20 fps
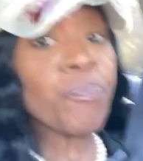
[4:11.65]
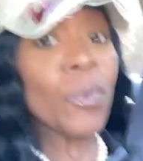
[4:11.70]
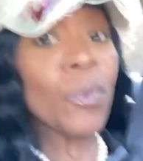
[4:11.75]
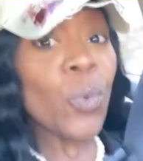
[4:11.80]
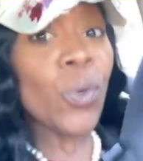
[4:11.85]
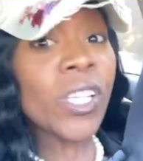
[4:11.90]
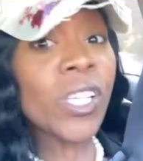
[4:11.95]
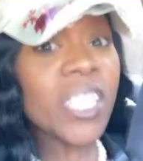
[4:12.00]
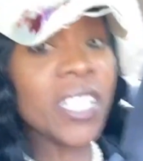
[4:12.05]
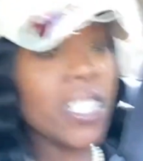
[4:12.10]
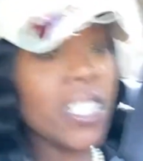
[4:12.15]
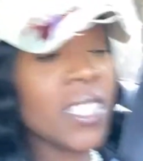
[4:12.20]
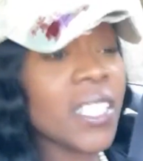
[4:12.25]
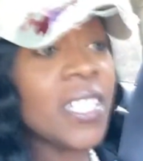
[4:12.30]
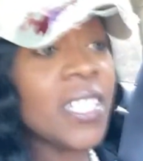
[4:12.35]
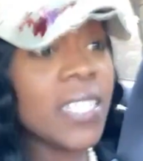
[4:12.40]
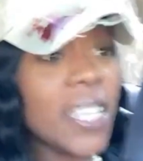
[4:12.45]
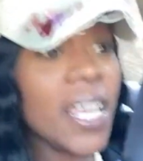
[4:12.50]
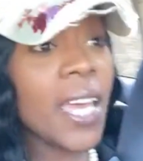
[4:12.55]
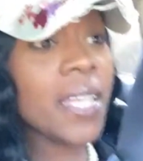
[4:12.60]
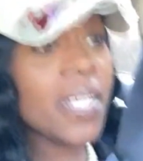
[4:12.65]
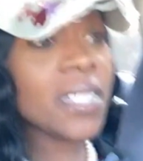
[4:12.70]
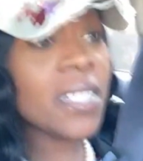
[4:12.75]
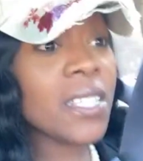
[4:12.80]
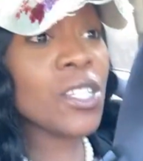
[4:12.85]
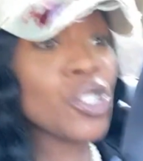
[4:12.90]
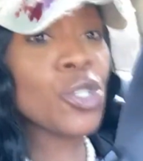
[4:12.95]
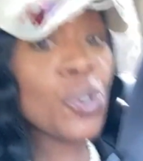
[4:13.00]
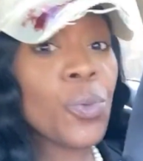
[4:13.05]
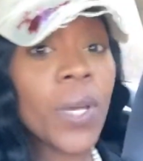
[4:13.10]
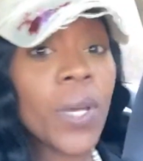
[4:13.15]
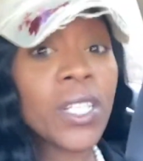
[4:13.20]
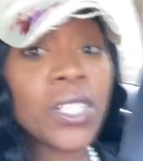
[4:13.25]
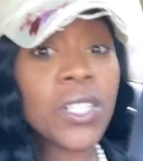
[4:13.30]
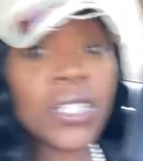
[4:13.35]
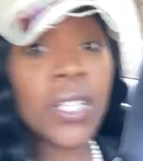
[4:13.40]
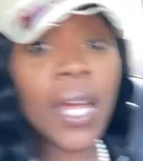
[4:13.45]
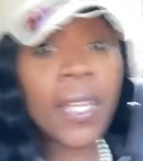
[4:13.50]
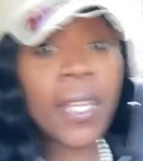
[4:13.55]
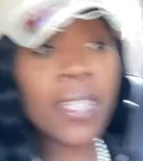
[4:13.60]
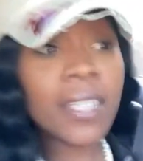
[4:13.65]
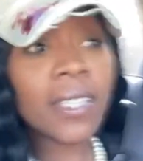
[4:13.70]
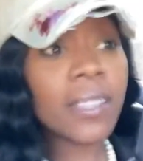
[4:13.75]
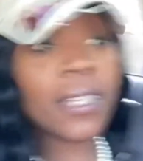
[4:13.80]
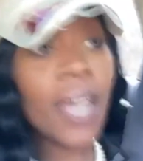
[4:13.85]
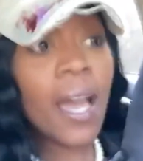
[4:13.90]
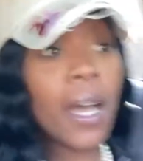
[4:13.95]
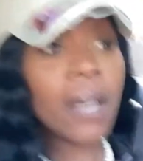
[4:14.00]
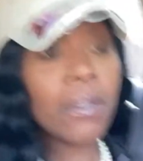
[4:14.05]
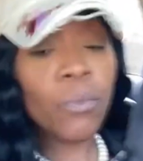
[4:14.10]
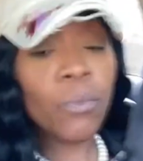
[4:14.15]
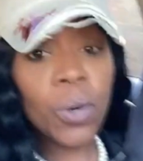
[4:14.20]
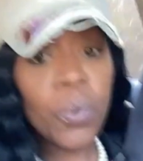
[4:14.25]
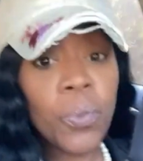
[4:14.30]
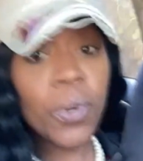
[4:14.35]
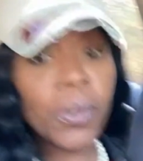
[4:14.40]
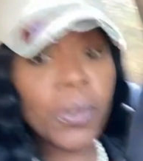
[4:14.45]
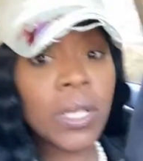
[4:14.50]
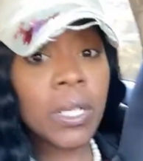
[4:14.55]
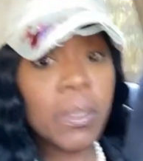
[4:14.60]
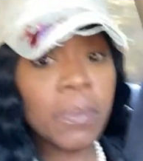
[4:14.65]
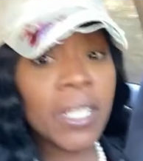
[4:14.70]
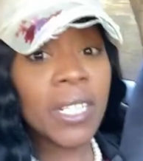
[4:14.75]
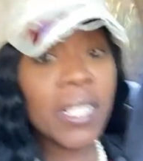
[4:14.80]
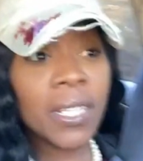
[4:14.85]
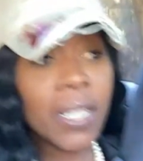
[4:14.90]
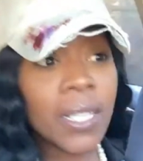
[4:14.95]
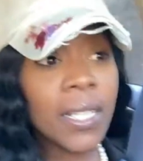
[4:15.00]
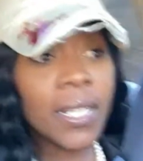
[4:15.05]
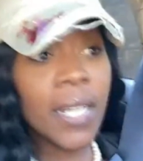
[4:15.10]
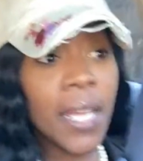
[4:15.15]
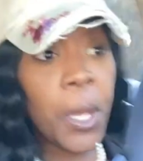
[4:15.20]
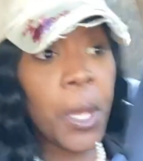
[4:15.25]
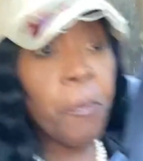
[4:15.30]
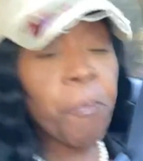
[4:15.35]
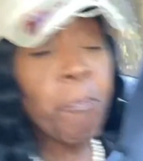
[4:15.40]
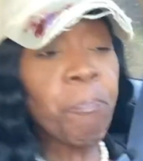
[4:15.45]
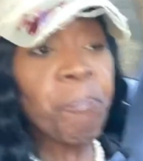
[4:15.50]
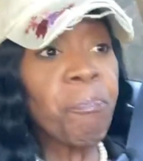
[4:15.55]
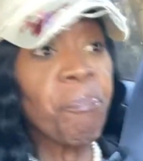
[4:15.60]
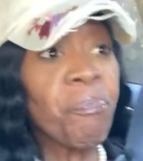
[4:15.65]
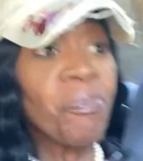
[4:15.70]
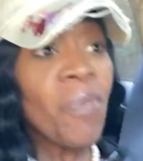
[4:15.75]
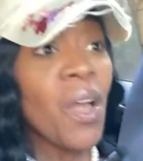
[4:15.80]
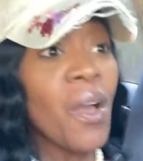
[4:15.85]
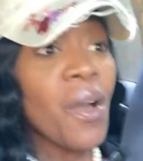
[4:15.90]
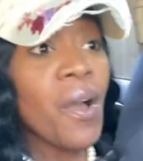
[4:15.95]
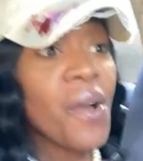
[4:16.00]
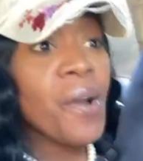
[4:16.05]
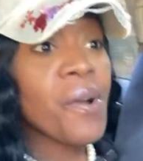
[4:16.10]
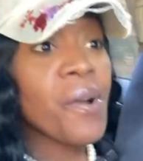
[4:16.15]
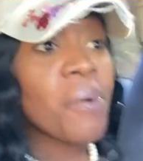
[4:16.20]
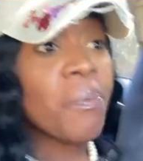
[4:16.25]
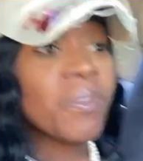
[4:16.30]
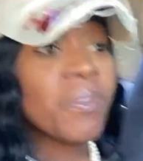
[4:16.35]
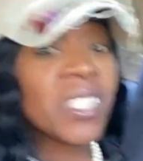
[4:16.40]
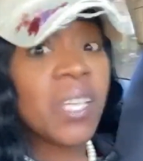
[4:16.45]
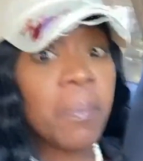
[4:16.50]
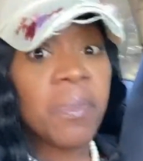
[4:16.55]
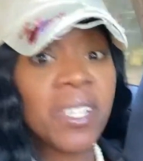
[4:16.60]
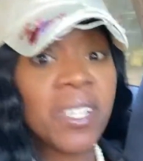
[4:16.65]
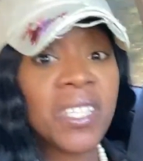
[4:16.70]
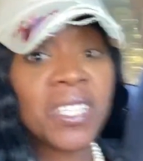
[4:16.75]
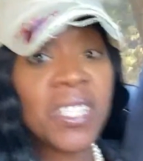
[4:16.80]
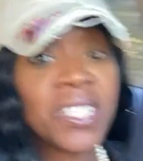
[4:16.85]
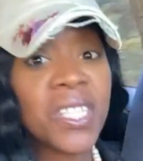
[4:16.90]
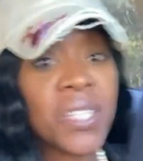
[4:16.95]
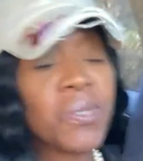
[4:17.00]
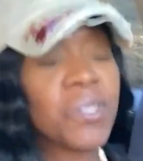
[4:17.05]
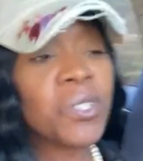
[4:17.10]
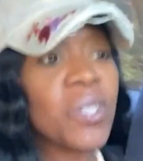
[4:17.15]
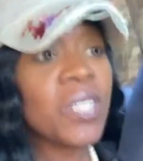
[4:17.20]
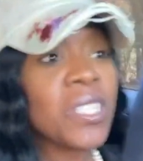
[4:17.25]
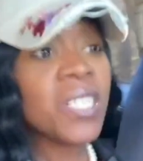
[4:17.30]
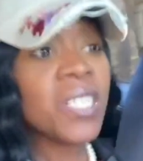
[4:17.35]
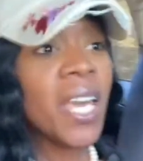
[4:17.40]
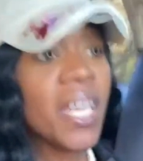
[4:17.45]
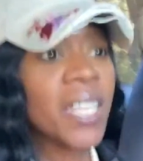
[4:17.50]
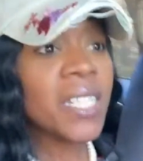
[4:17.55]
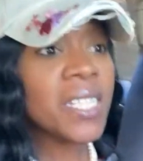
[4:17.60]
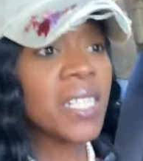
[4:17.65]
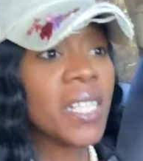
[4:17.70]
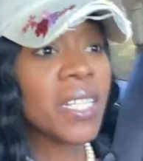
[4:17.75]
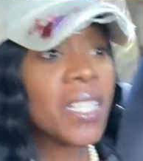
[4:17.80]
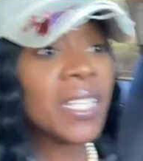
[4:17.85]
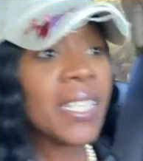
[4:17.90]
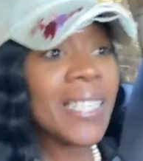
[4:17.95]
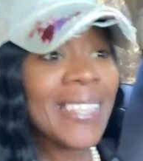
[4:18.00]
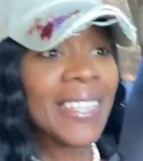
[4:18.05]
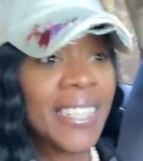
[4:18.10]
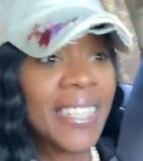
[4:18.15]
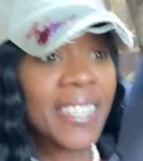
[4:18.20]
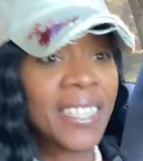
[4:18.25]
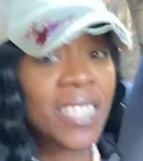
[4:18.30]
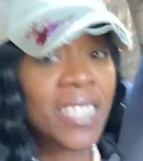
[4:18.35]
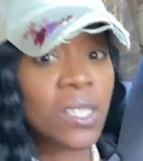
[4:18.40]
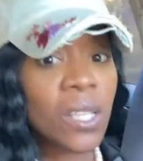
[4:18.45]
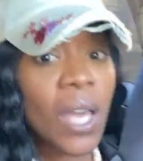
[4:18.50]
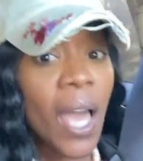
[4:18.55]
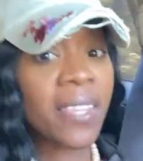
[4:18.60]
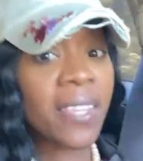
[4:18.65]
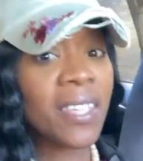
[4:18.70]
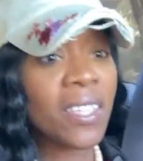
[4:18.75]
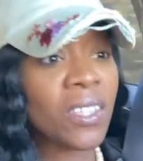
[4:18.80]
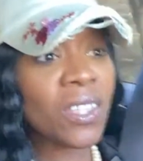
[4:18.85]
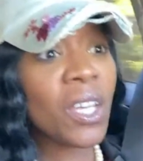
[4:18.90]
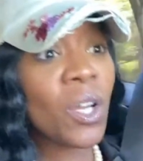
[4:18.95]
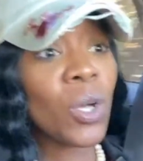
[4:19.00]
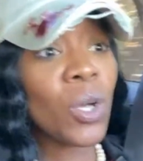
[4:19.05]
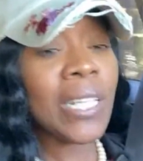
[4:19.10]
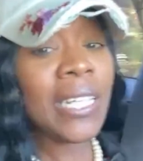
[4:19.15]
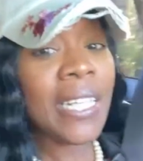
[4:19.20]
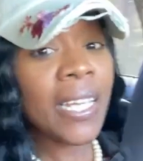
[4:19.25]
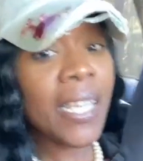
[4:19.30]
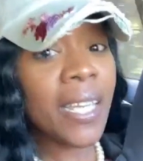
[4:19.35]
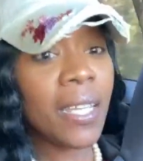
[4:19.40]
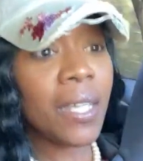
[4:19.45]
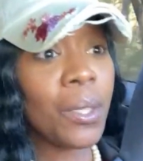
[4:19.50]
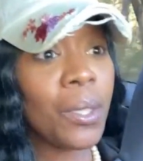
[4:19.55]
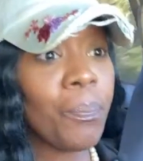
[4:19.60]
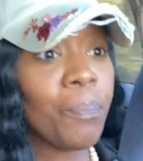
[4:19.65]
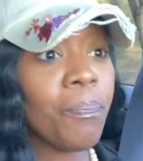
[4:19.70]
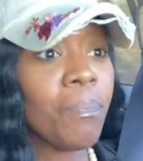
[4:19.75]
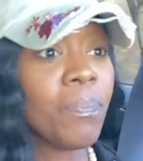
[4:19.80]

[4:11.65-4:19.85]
Which in today's situation, I think the house what we're going to be looking at some of the things that's on the tax lien list, I think they are land.